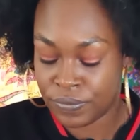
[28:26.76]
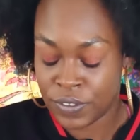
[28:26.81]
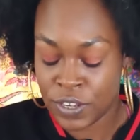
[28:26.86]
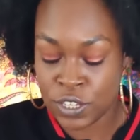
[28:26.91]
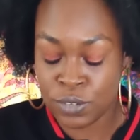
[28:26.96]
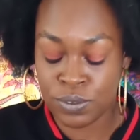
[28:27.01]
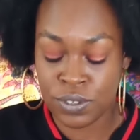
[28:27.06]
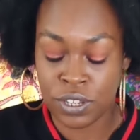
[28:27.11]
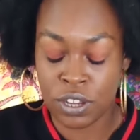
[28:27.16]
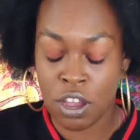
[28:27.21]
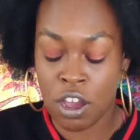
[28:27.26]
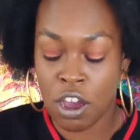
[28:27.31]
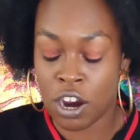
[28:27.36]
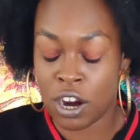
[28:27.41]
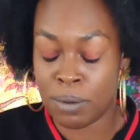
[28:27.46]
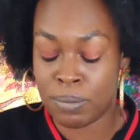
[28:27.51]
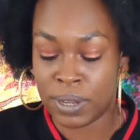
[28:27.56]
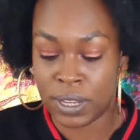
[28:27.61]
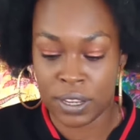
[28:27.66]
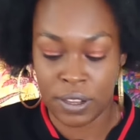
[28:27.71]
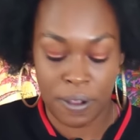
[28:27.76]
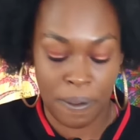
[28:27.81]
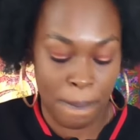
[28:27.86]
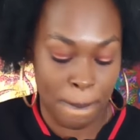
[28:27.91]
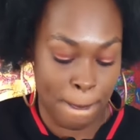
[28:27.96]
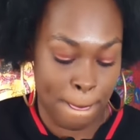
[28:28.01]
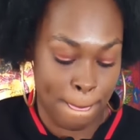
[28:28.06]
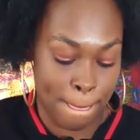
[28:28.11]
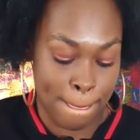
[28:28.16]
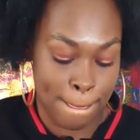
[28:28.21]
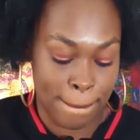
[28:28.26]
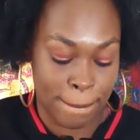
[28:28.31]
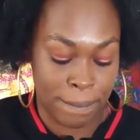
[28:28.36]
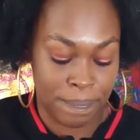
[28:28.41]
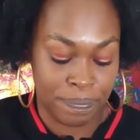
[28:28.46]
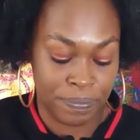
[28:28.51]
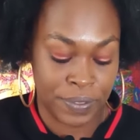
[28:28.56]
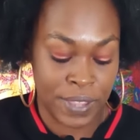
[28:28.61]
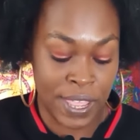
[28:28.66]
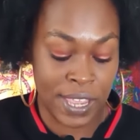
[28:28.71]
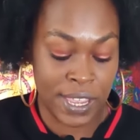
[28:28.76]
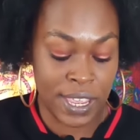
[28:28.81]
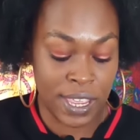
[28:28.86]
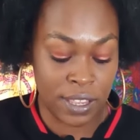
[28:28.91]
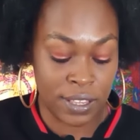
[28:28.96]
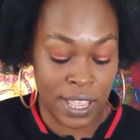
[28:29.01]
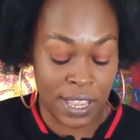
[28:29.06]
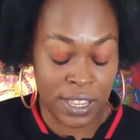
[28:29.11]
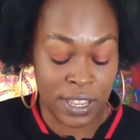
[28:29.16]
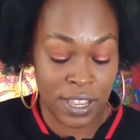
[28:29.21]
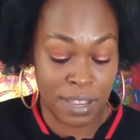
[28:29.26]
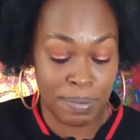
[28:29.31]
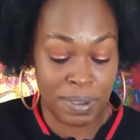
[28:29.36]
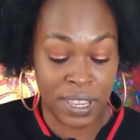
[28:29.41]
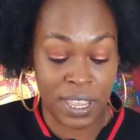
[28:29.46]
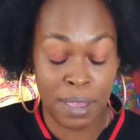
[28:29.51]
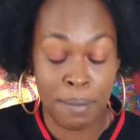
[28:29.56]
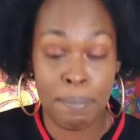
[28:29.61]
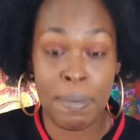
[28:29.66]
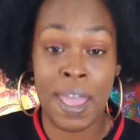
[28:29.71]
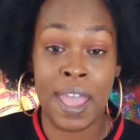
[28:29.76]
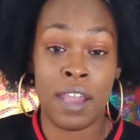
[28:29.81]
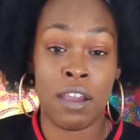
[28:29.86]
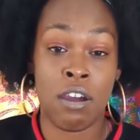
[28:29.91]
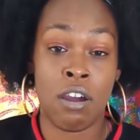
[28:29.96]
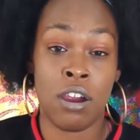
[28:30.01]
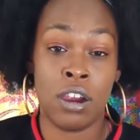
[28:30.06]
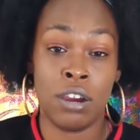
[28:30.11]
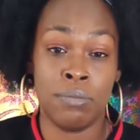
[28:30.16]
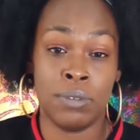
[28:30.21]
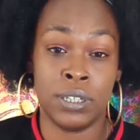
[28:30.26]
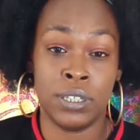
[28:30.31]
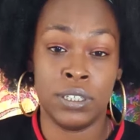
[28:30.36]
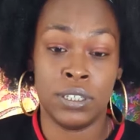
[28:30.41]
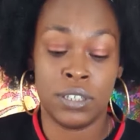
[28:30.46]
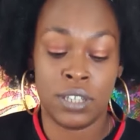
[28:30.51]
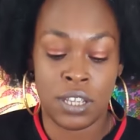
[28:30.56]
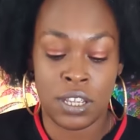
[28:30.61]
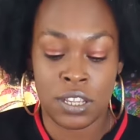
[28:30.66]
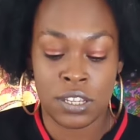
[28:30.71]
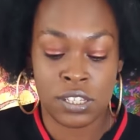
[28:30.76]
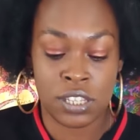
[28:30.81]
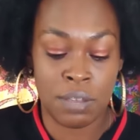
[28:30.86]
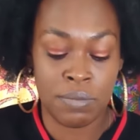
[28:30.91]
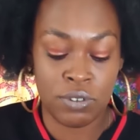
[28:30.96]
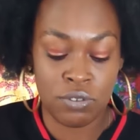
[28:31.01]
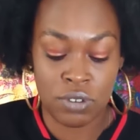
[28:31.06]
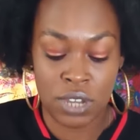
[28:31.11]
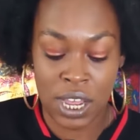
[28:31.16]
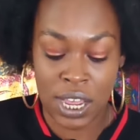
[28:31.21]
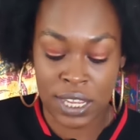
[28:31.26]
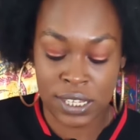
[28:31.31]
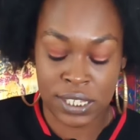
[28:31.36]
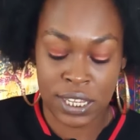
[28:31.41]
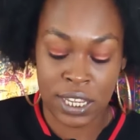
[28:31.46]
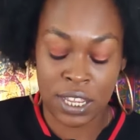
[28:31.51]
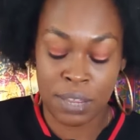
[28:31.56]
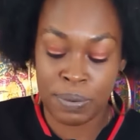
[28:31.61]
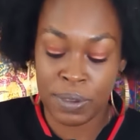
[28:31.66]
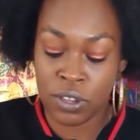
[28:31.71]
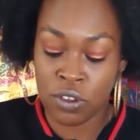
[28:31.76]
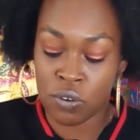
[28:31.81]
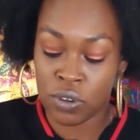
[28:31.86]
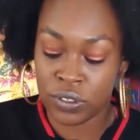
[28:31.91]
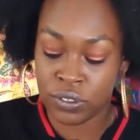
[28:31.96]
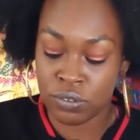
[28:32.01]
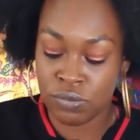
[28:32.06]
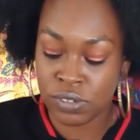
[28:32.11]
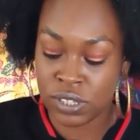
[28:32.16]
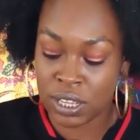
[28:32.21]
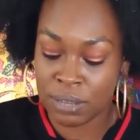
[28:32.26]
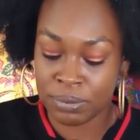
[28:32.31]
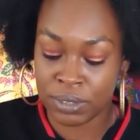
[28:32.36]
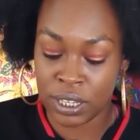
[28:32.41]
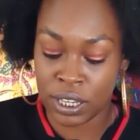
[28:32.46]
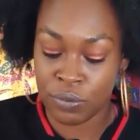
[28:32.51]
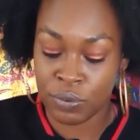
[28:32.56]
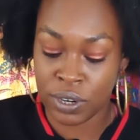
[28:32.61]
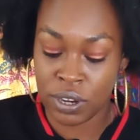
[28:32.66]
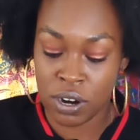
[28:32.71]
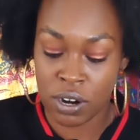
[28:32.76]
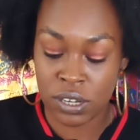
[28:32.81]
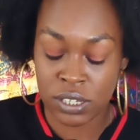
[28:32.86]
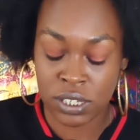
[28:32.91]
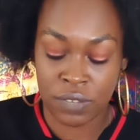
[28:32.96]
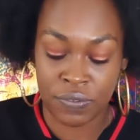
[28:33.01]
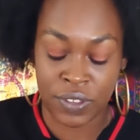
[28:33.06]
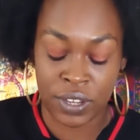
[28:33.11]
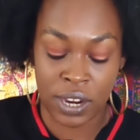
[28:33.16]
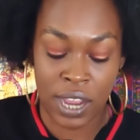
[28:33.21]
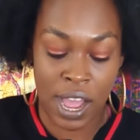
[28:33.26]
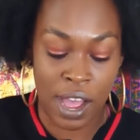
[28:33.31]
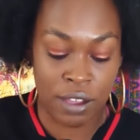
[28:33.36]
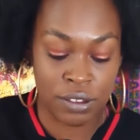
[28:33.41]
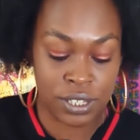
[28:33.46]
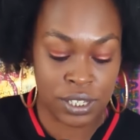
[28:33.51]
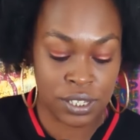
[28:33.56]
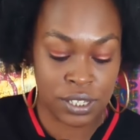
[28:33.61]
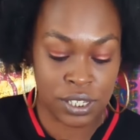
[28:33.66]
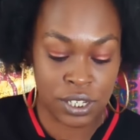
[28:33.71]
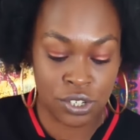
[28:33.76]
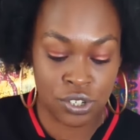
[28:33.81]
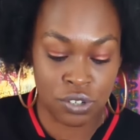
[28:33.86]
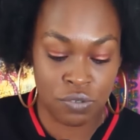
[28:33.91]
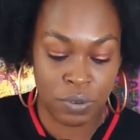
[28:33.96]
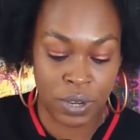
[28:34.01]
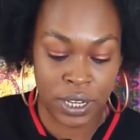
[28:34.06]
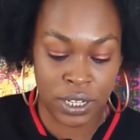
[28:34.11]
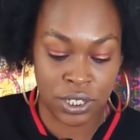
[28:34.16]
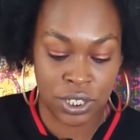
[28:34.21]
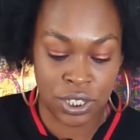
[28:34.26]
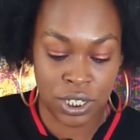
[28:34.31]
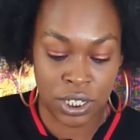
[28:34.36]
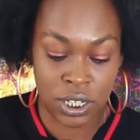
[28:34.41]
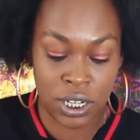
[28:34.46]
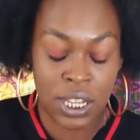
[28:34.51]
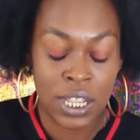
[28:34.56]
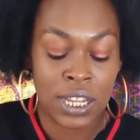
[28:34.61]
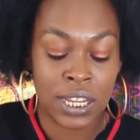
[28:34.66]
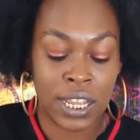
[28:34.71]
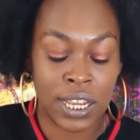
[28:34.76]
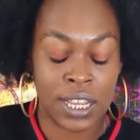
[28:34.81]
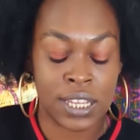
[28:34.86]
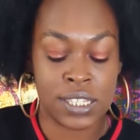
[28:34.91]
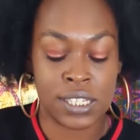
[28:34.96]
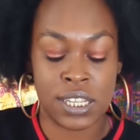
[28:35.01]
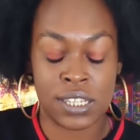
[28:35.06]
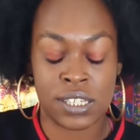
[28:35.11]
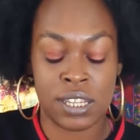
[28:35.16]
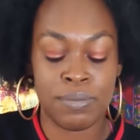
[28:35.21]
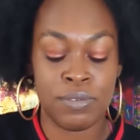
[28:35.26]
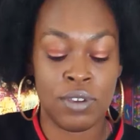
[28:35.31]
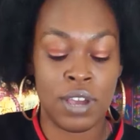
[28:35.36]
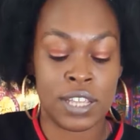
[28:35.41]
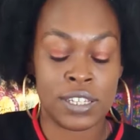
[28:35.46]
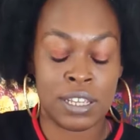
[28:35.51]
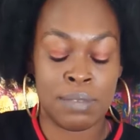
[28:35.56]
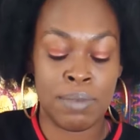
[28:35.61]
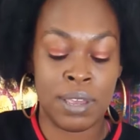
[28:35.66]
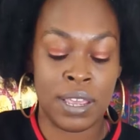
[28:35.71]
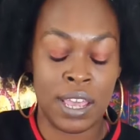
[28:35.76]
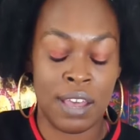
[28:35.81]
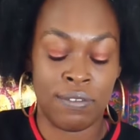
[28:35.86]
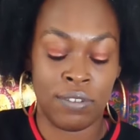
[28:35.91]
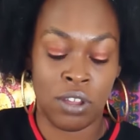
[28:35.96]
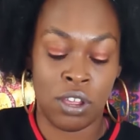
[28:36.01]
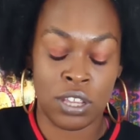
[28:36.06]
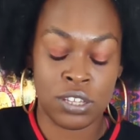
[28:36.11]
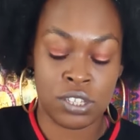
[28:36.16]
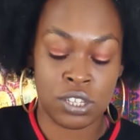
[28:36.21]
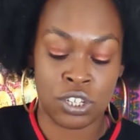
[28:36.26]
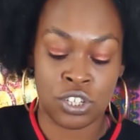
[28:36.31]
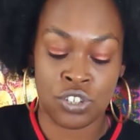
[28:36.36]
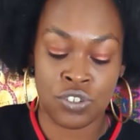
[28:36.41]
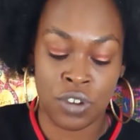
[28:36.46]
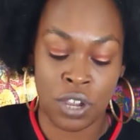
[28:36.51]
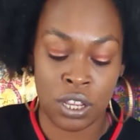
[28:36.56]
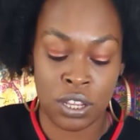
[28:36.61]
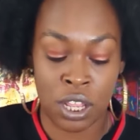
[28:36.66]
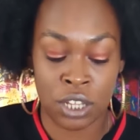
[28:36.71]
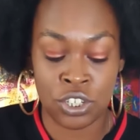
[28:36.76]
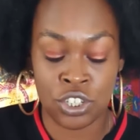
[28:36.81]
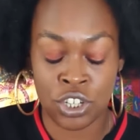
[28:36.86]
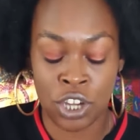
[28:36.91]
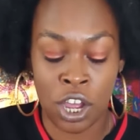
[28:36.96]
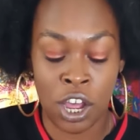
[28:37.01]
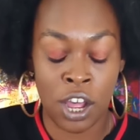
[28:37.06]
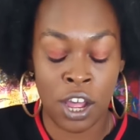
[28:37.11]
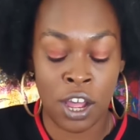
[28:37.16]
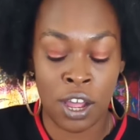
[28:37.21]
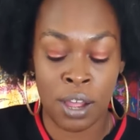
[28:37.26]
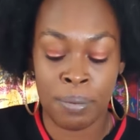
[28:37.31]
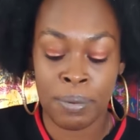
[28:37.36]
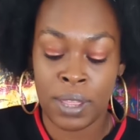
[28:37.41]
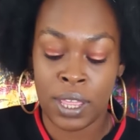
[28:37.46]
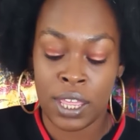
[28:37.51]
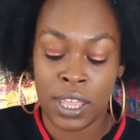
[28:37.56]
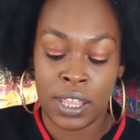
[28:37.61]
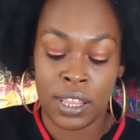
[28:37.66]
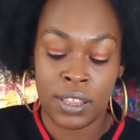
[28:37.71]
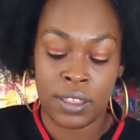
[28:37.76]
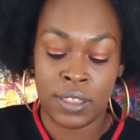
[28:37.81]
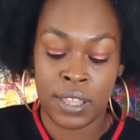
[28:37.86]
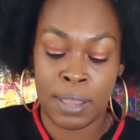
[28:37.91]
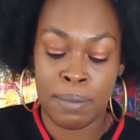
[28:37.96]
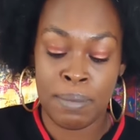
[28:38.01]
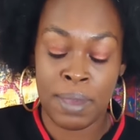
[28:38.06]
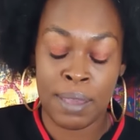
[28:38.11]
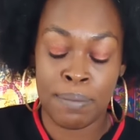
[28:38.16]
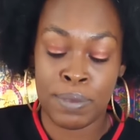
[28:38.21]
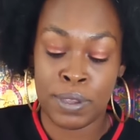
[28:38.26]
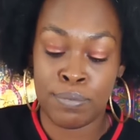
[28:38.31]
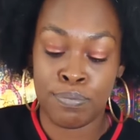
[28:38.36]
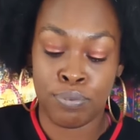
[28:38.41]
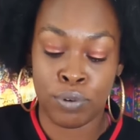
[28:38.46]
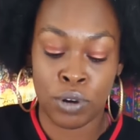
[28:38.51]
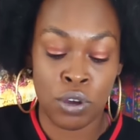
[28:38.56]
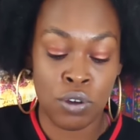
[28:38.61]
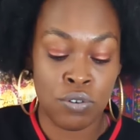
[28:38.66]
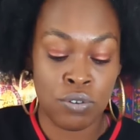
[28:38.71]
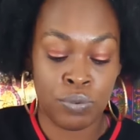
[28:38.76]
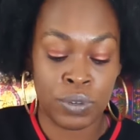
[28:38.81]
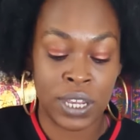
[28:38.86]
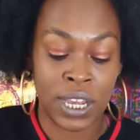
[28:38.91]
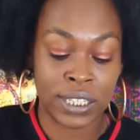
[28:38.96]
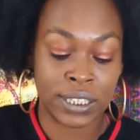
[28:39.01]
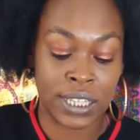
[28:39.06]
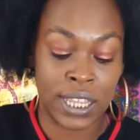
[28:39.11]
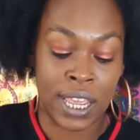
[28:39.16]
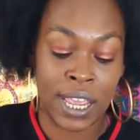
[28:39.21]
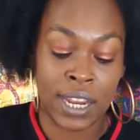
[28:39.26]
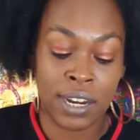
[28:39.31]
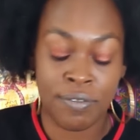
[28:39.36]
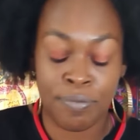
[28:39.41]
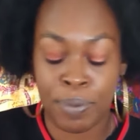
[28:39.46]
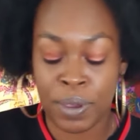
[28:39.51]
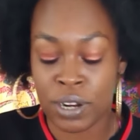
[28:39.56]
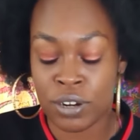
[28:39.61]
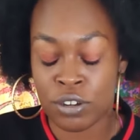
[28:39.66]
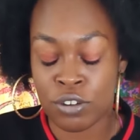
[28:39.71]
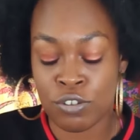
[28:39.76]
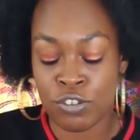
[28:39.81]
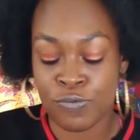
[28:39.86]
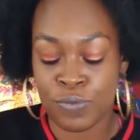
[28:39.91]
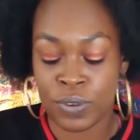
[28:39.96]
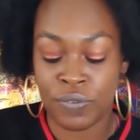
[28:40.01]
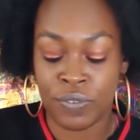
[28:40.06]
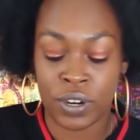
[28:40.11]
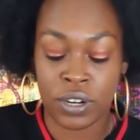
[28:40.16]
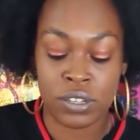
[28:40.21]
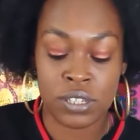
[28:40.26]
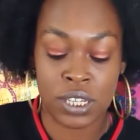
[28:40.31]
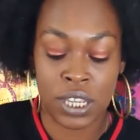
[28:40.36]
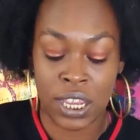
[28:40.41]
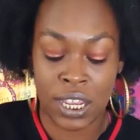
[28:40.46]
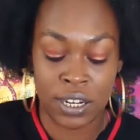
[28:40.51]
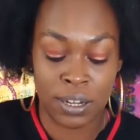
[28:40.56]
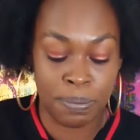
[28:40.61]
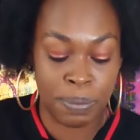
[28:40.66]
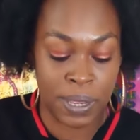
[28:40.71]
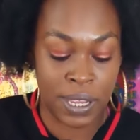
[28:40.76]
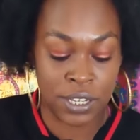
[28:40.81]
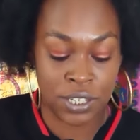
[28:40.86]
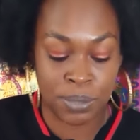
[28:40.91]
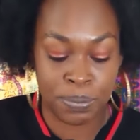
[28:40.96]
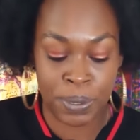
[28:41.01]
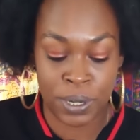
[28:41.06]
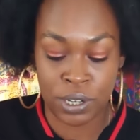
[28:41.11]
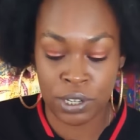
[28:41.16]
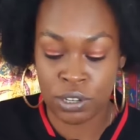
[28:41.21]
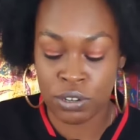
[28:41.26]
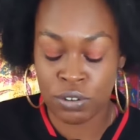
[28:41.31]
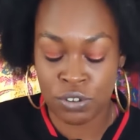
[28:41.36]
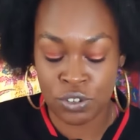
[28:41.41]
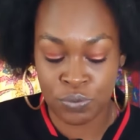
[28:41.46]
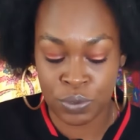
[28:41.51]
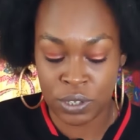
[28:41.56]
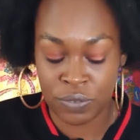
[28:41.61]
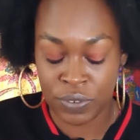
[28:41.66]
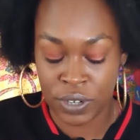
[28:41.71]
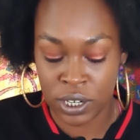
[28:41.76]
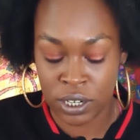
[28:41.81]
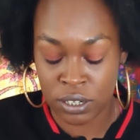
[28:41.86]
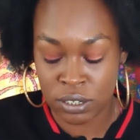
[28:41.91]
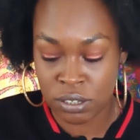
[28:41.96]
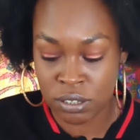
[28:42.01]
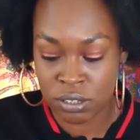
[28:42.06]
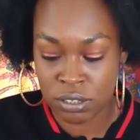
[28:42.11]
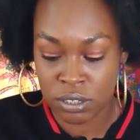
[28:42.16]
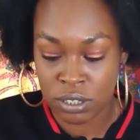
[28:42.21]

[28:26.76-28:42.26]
This was a karmic. They could be getting bad karma. Some of you guys, they could be going through something in regards of their housing situation. Like I said, some of you guys, they may have lost a job. They may be broke. We got the Eight of Pentacles reversed and the Page of Pentacles reversed.